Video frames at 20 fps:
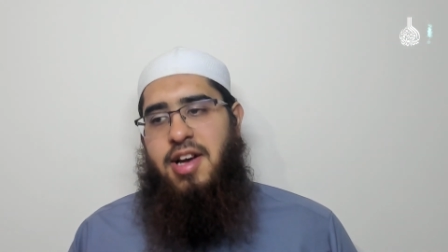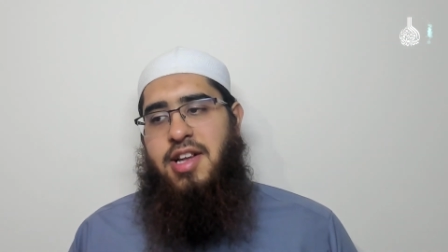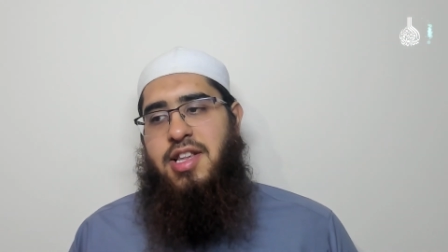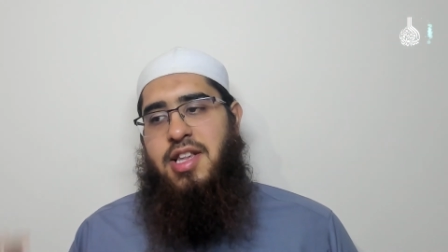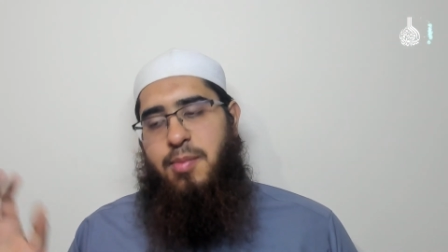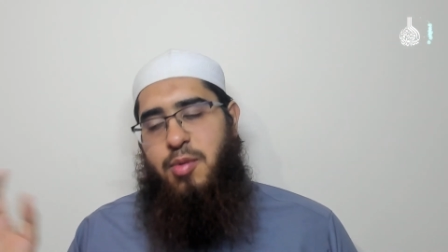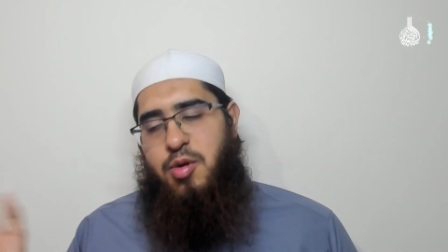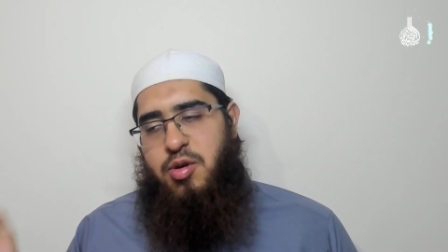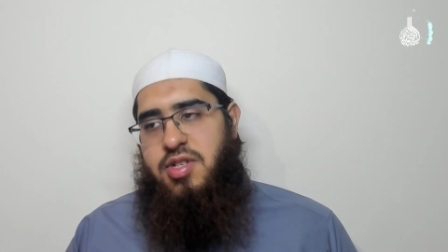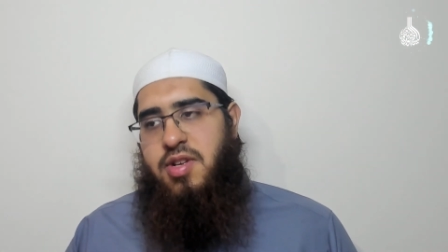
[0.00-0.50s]

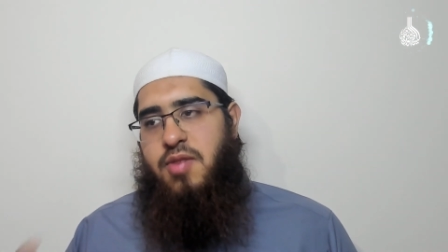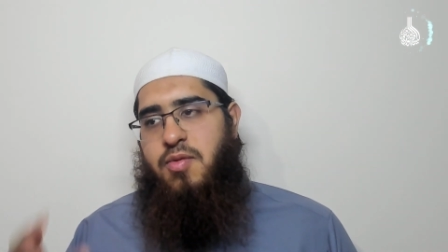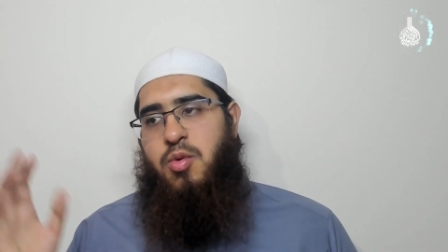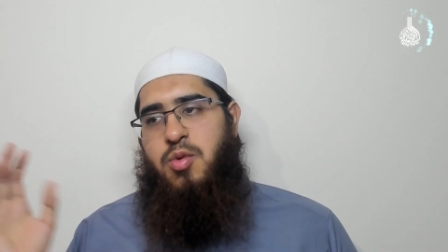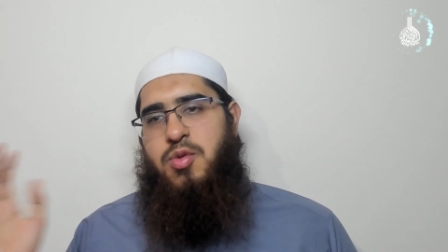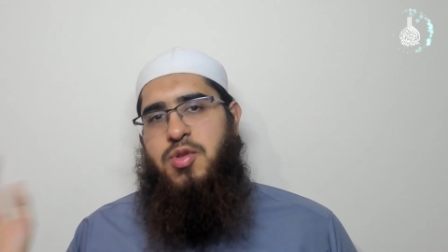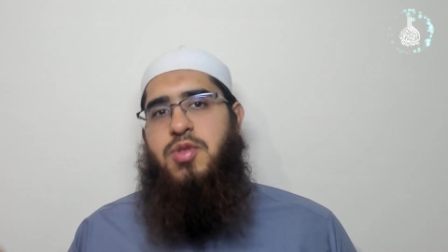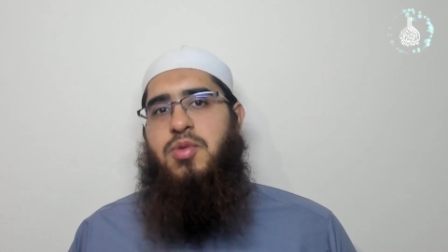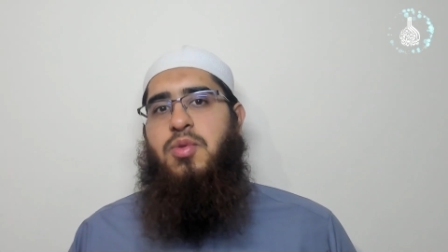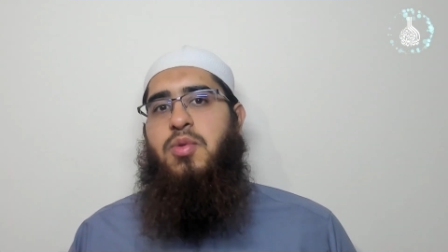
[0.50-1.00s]
the books of
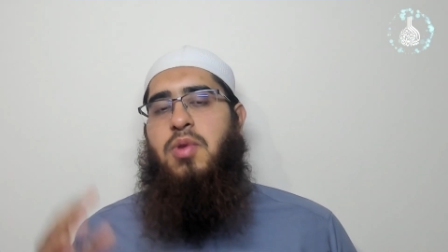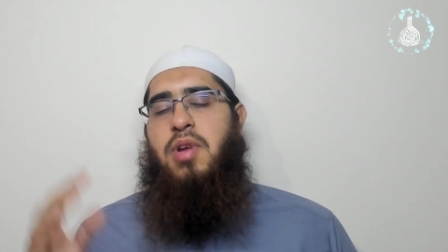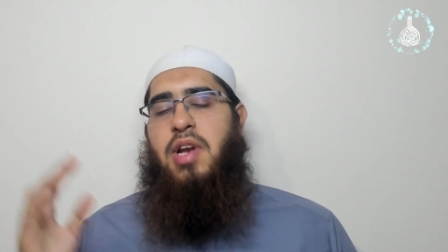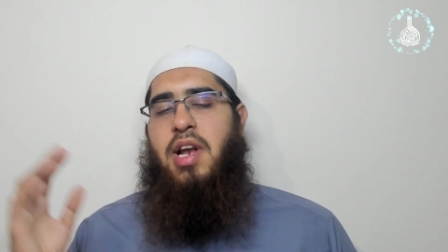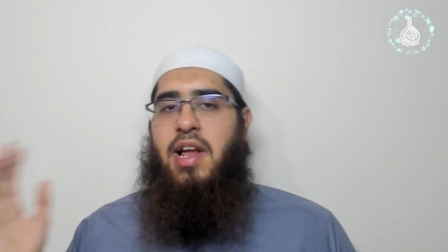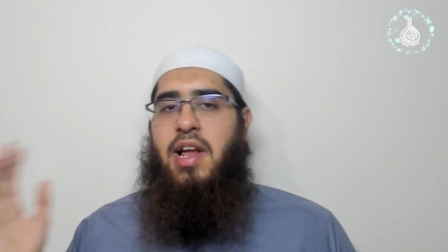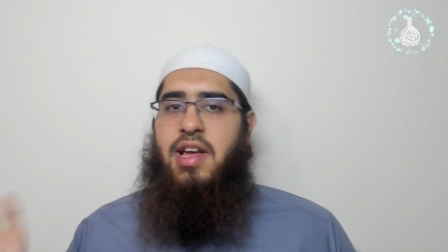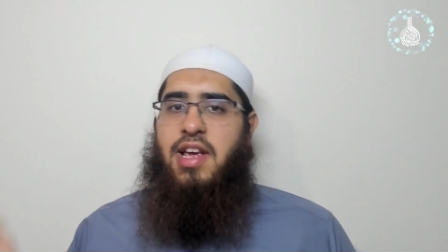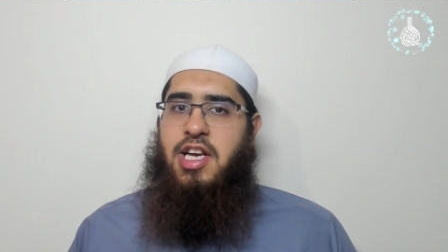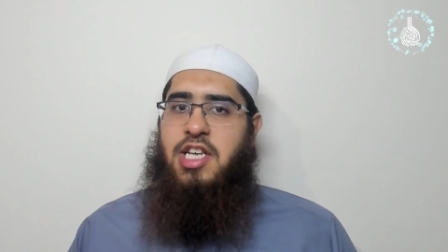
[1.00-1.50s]
usul
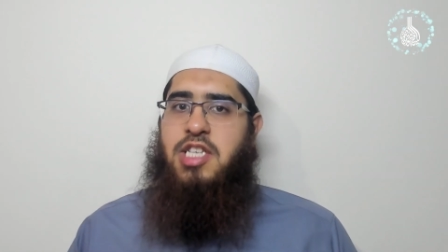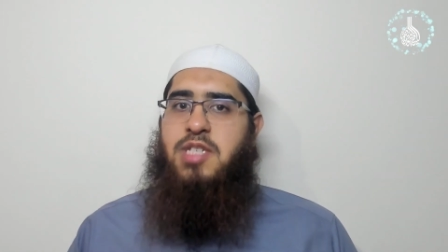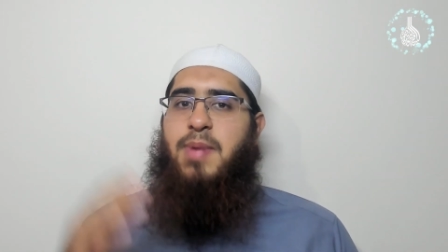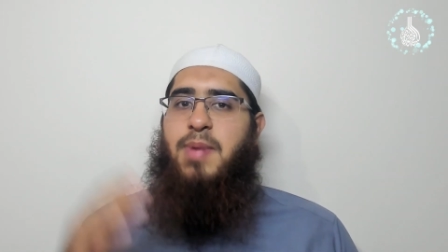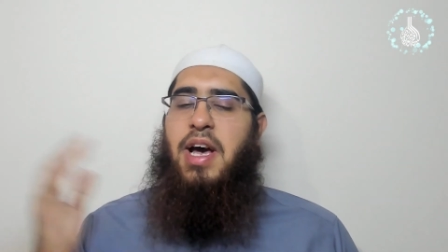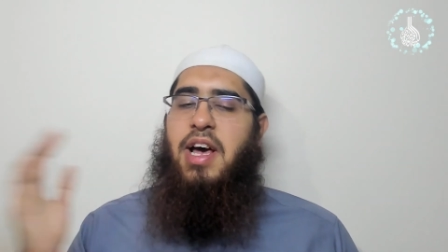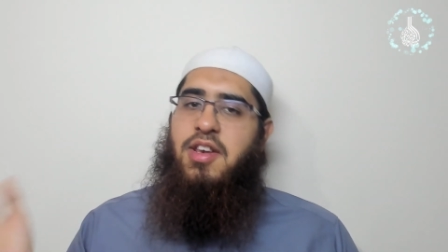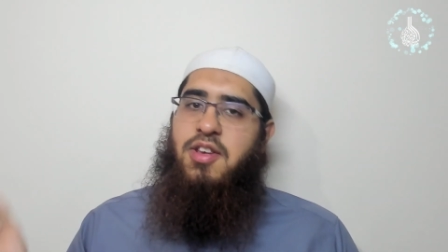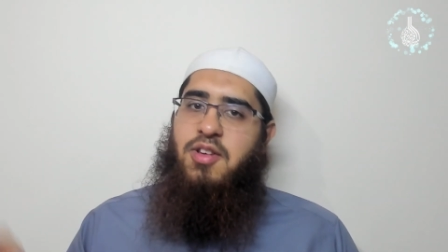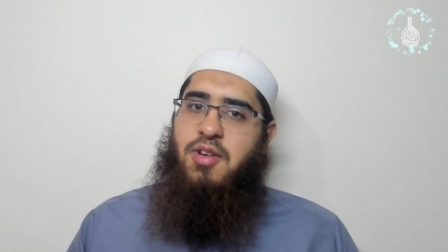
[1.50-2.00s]

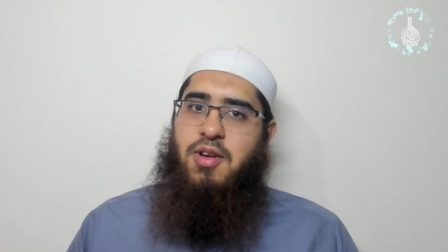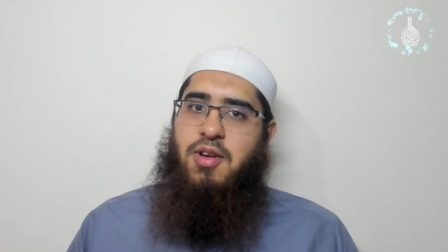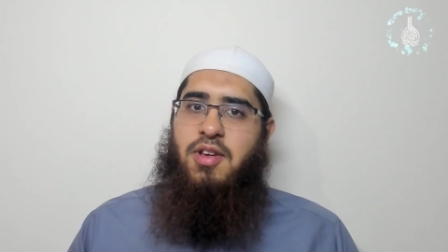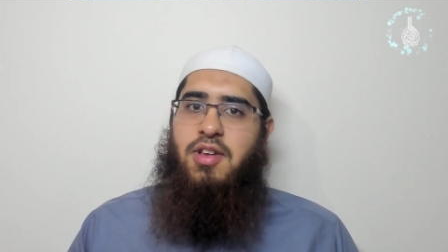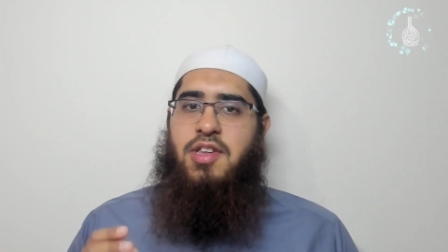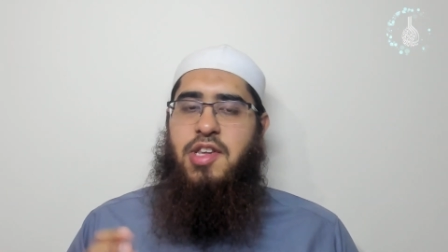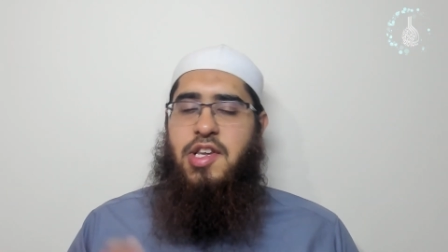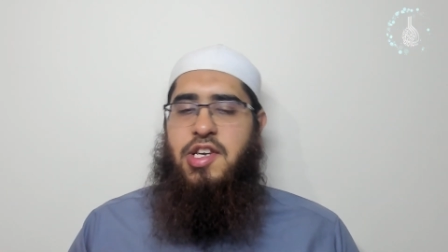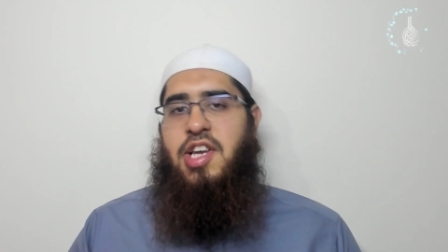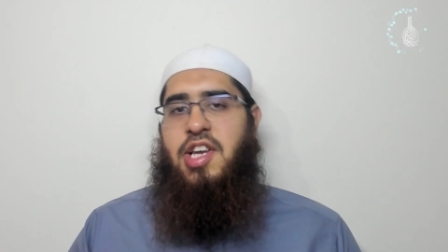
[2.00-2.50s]
expand
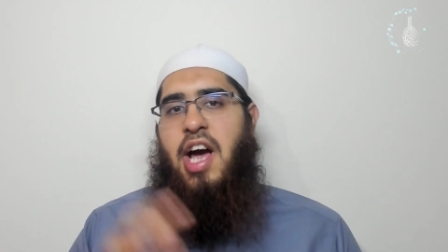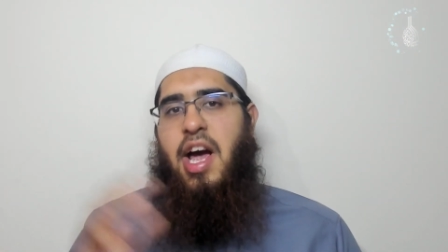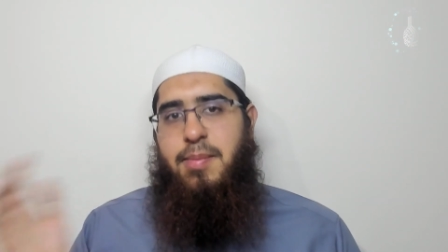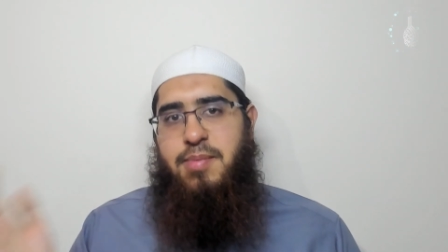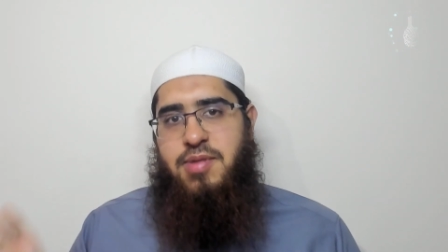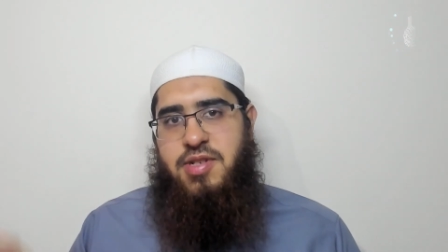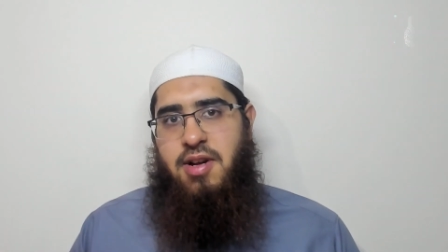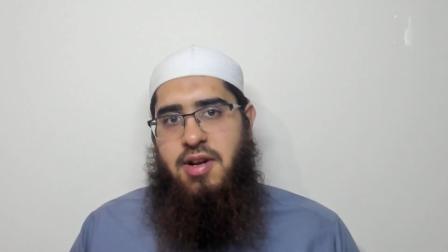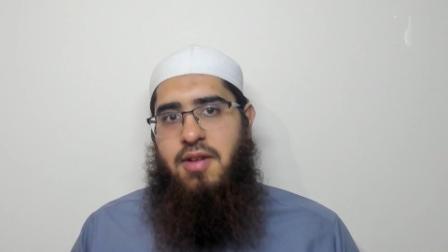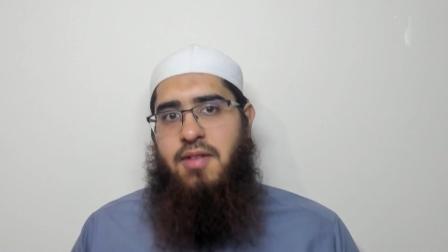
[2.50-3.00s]
on the
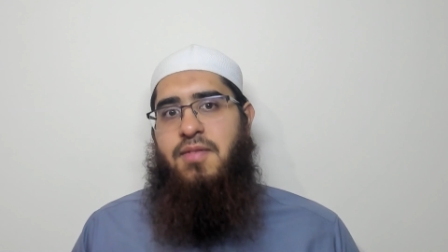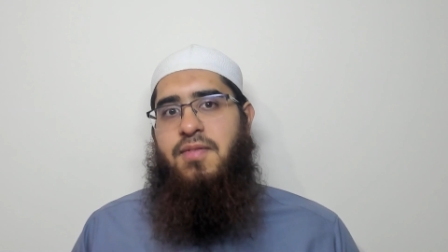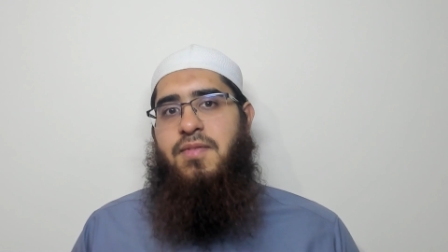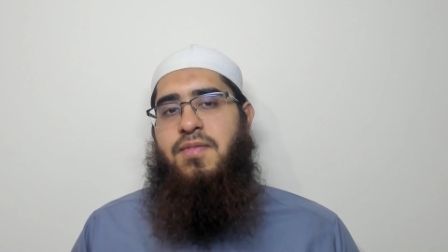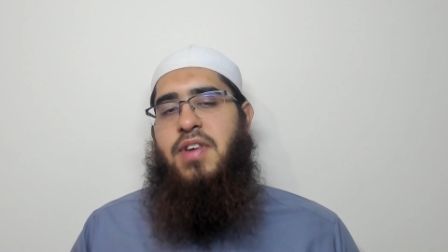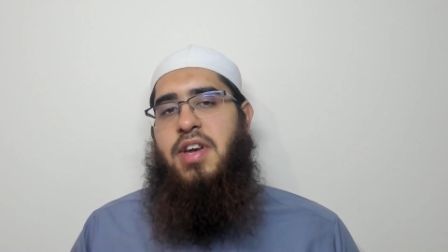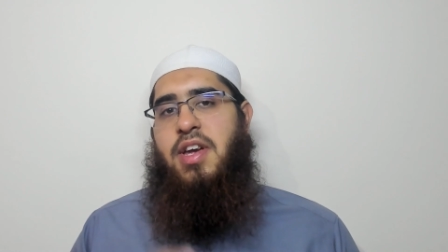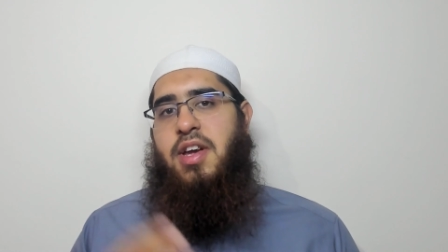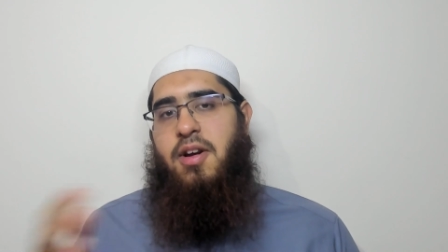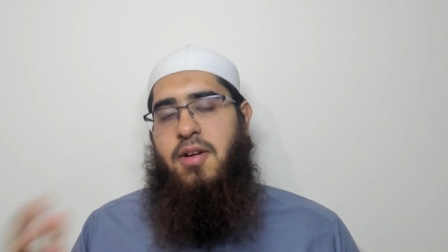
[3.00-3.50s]
types of
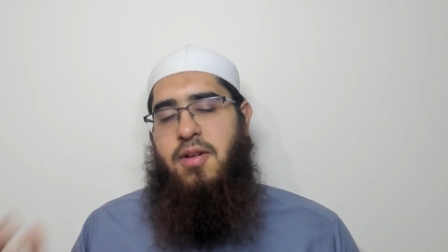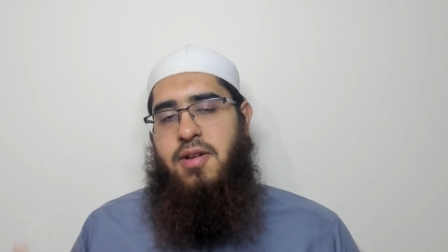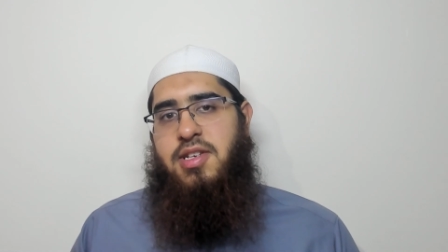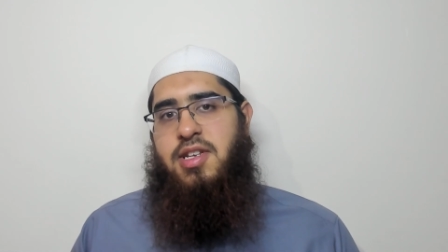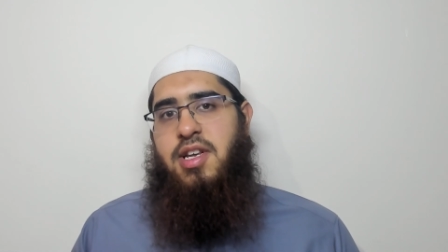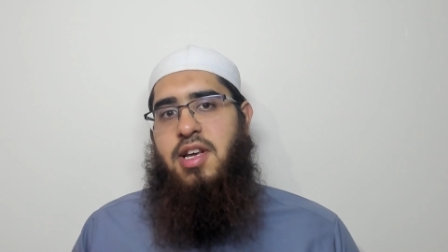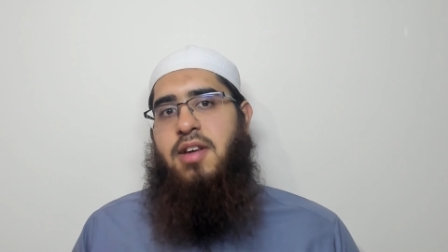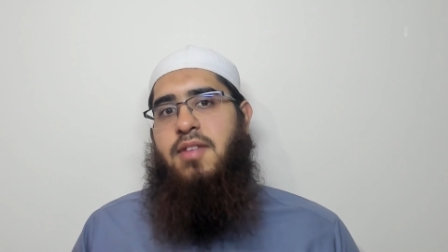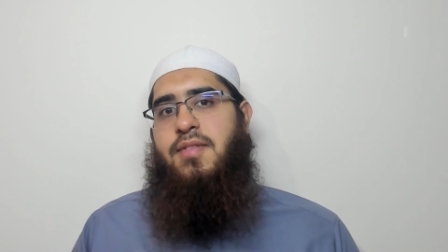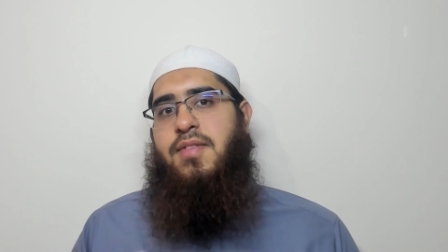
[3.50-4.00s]

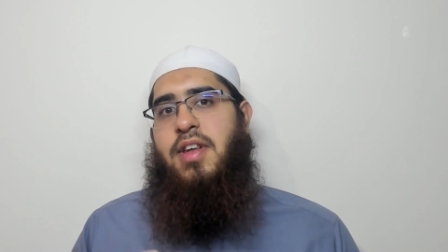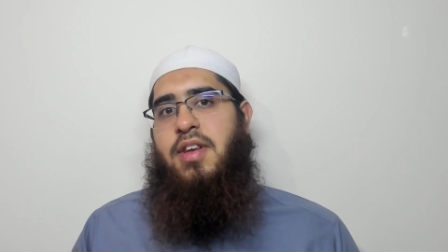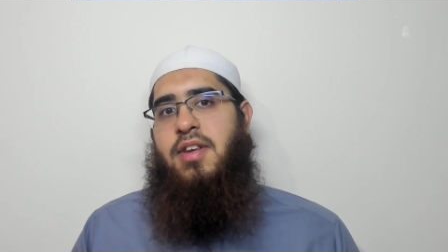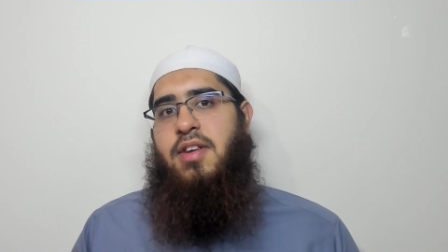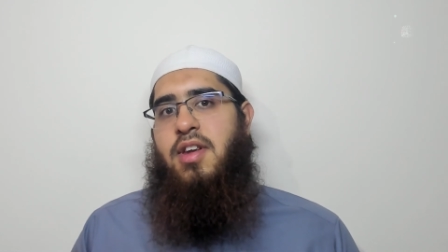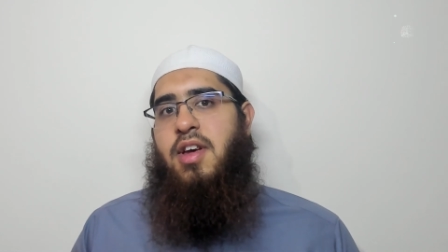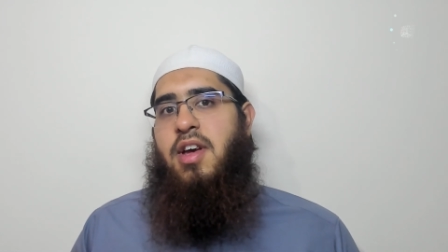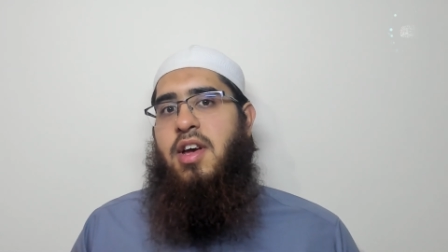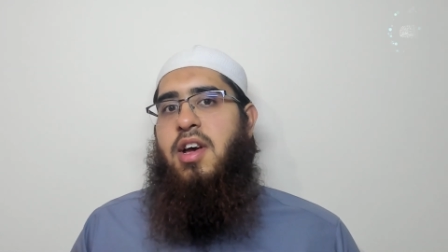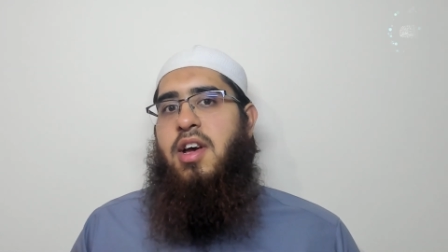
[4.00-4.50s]
figurative and